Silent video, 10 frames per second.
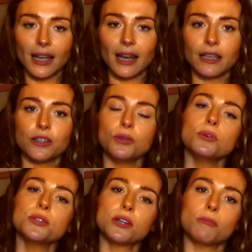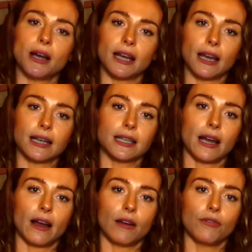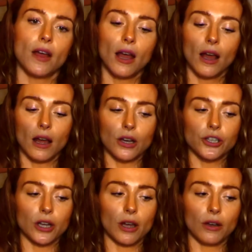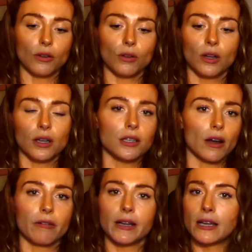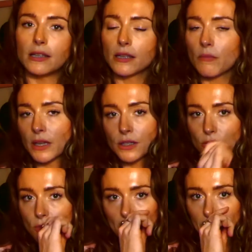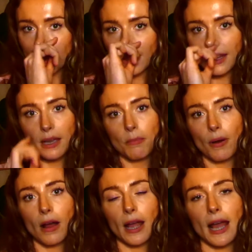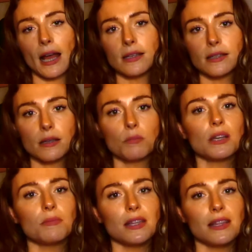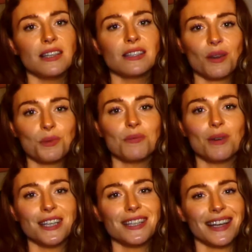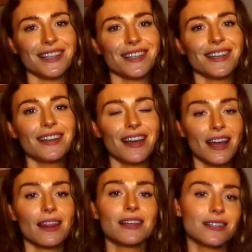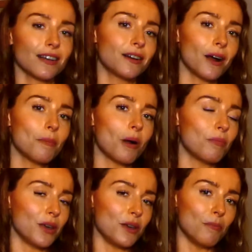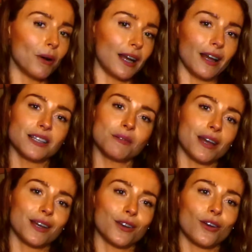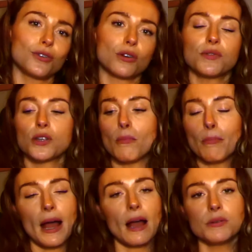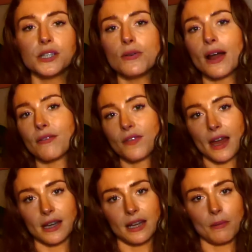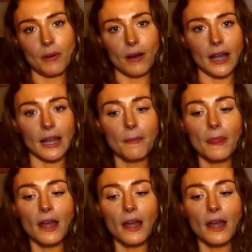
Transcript: And you also might like to have a journal, a diary, something to write with nearby, as sometimes in these types of meditation, things can come up that you might like to make a note of. So perhaps you have that nearby.